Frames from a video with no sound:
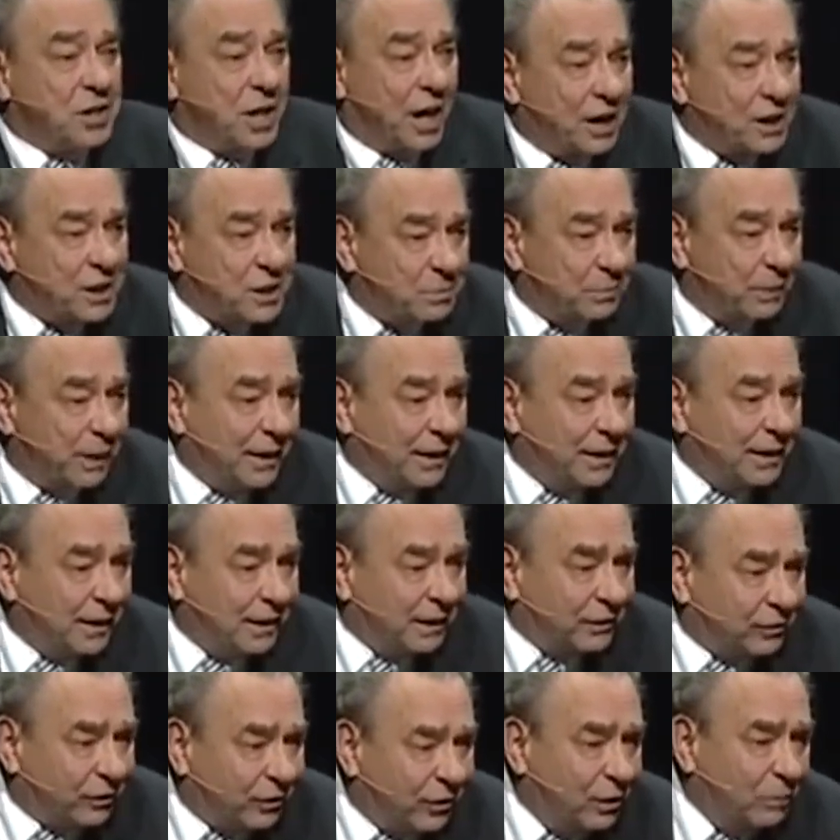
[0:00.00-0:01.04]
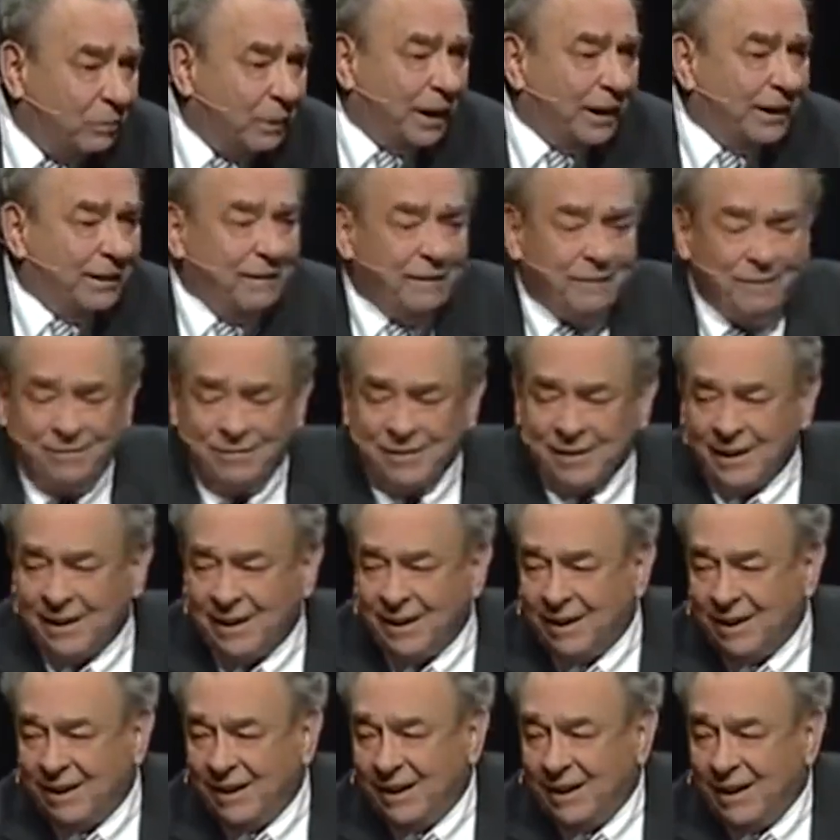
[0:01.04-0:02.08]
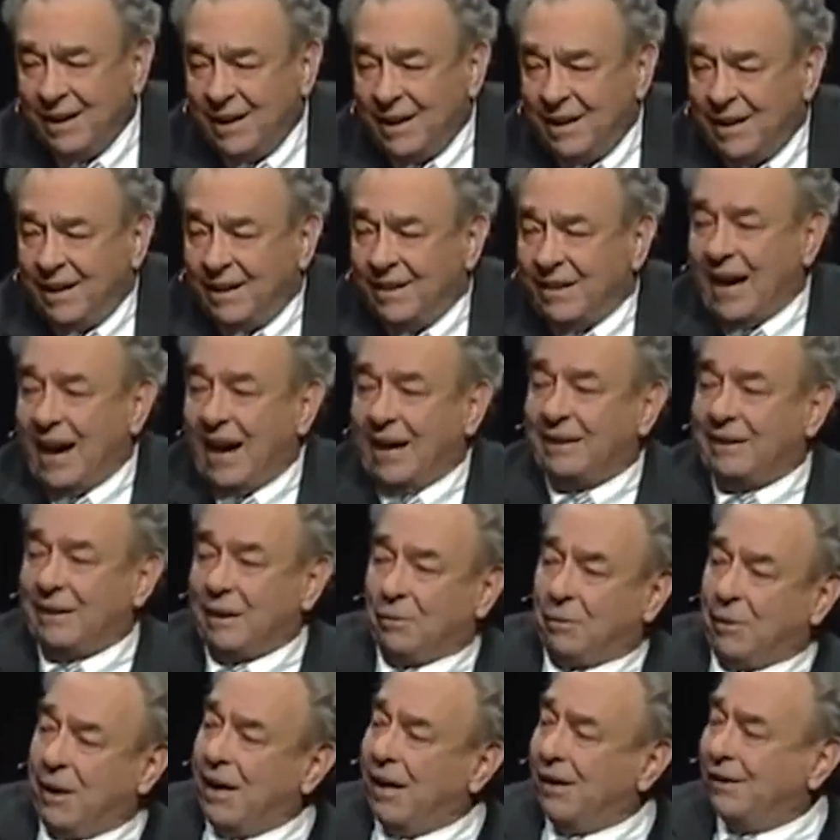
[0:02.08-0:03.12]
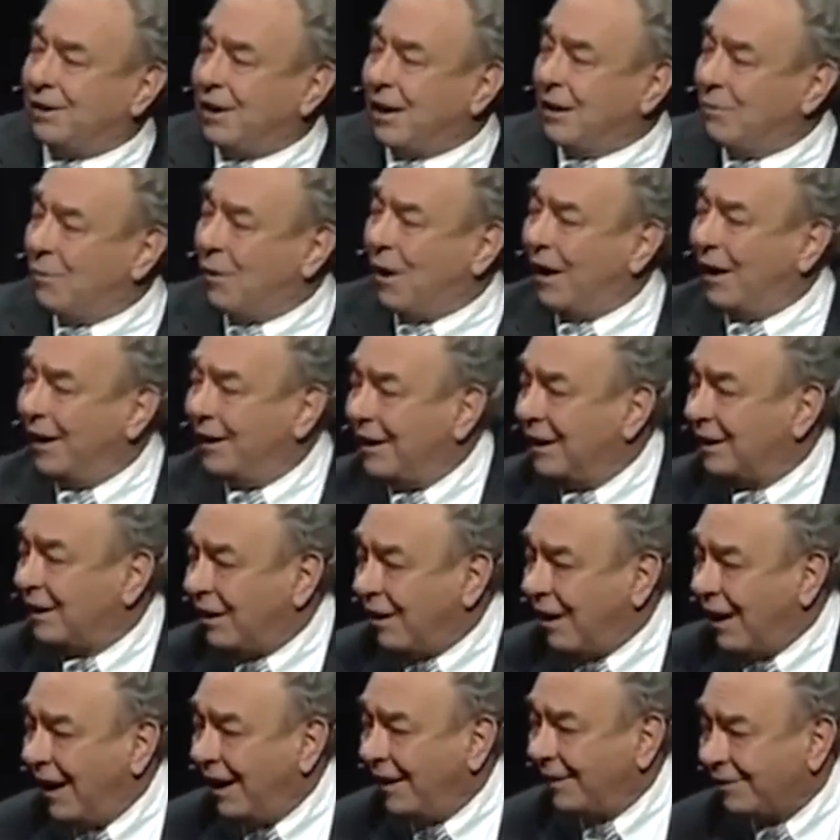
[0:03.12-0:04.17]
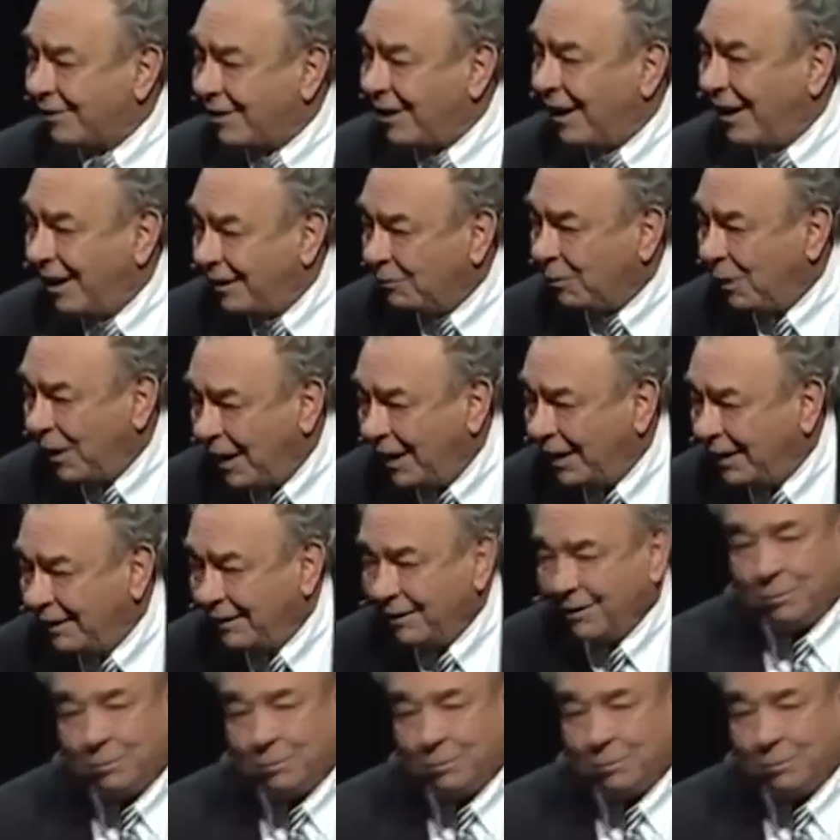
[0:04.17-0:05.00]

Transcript: judgment, assuming that the reason why the grass got wet